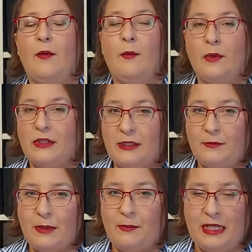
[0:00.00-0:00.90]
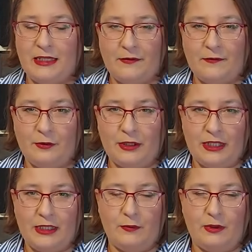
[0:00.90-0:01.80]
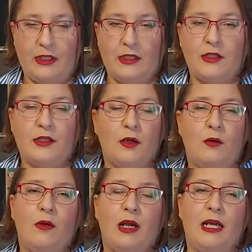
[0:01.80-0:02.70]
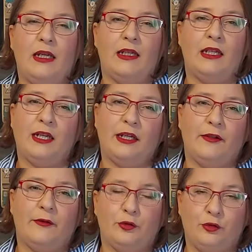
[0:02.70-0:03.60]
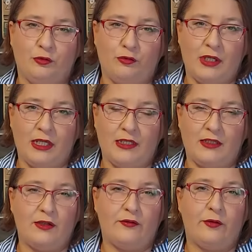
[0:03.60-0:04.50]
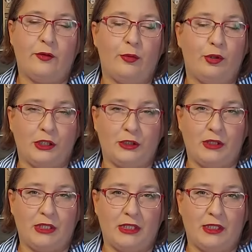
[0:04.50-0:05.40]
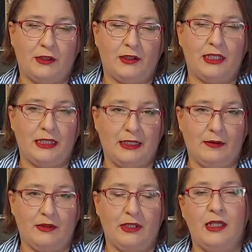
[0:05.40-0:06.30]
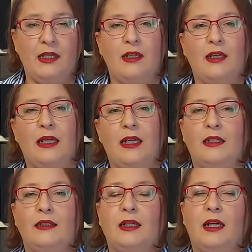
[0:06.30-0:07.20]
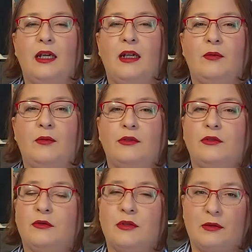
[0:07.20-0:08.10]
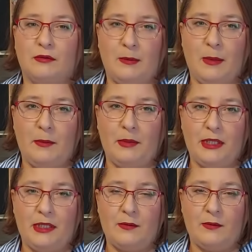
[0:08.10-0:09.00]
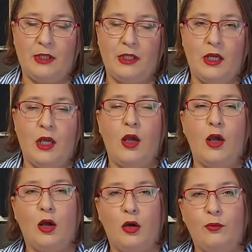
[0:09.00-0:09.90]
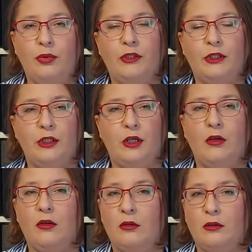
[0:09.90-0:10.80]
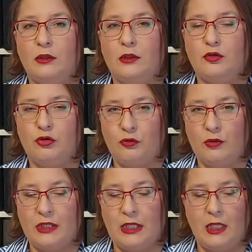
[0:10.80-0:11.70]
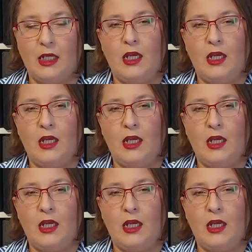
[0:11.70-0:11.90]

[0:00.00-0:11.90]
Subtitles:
What are my plans for next week? So I have two dresses for Project Dress a Girl cut out, and I want to sew them up next week, hopefully on Tuesday.